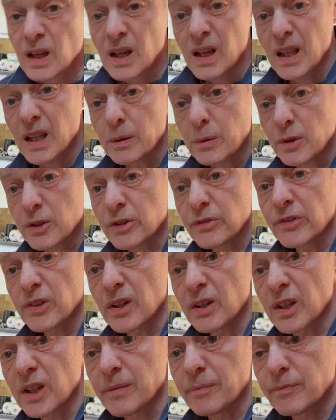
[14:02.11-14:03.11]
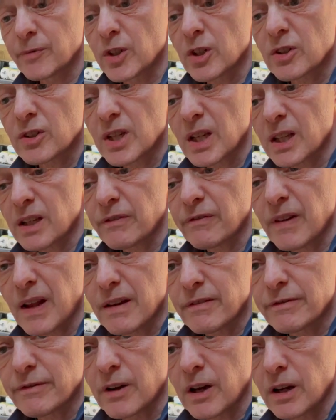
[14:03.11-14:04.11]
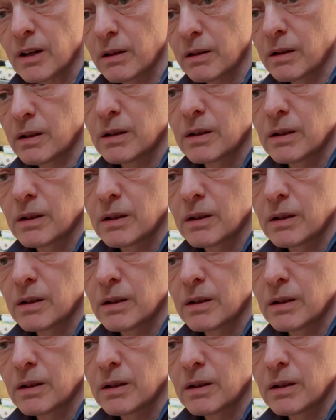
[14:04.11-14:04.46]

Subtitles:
Now once you've done it, just take a flat file